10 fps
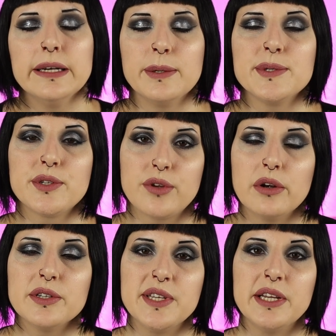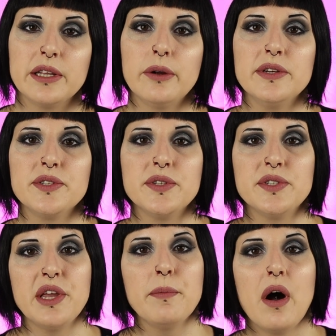Now, Scarlett St. Clair is the
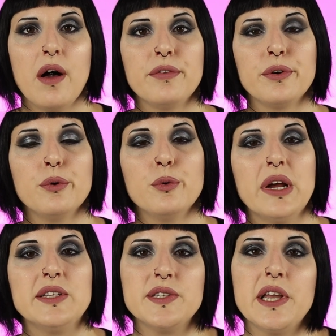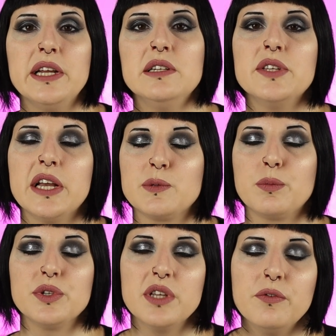same author who writes the Hades X
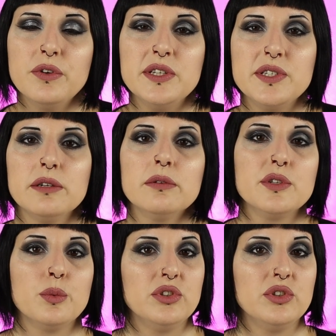Persephone series,